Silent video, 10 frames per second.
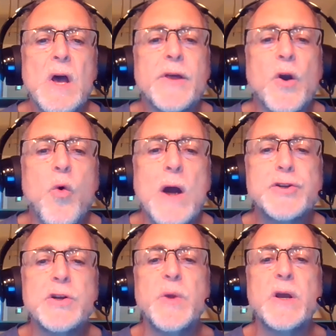The
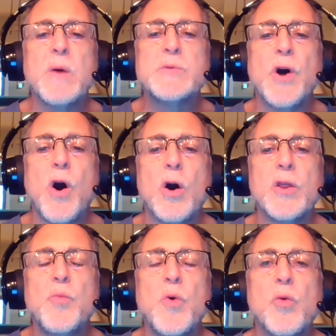question becomes all
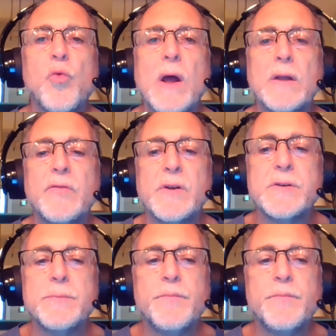the more relevant